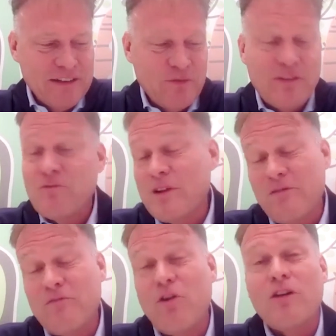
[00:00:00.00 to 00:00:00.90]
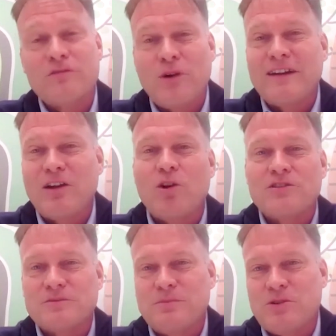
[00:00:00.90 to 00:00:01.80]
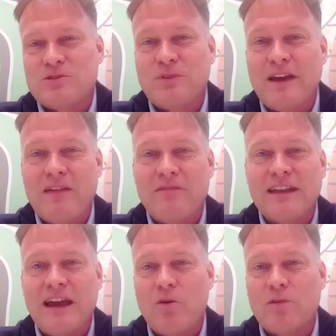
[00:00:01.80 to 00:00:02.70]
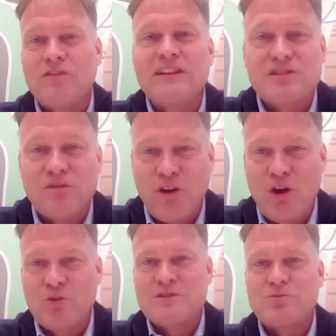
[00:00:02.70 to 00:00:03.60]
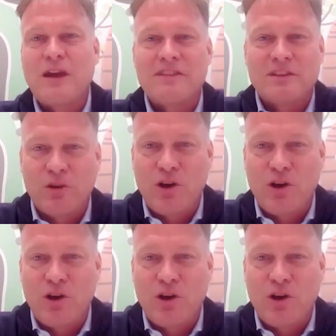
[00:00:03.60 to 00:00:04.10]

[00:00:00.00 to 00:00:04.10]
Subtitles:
evolved quite a lot, because we have it now on feature phones, we have it on